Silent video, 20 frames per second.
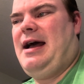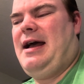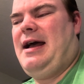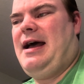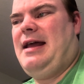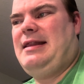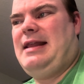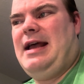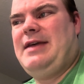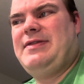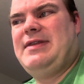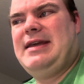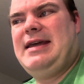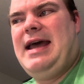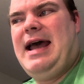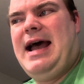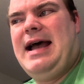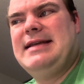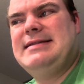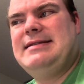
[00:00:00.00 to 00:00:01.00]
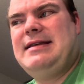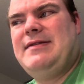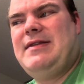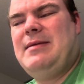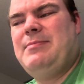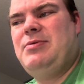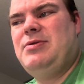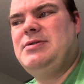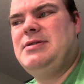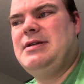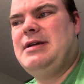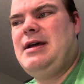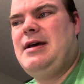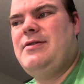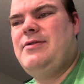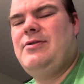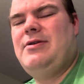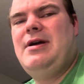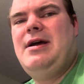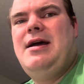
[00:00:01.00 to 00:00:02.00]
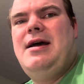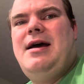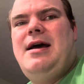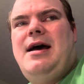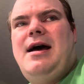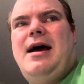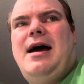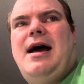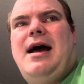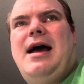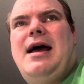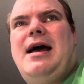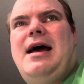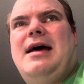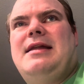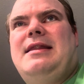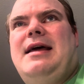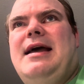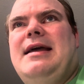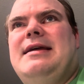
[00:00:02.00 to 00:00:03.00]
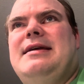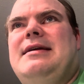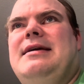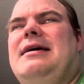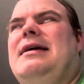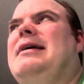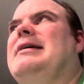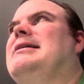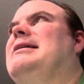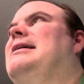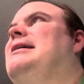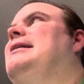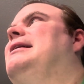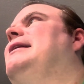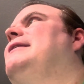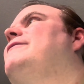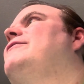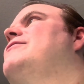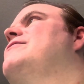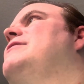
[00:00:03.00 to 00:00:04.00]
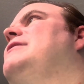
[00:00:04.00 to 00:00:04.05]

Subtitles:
like the cast that they put together. I can't for the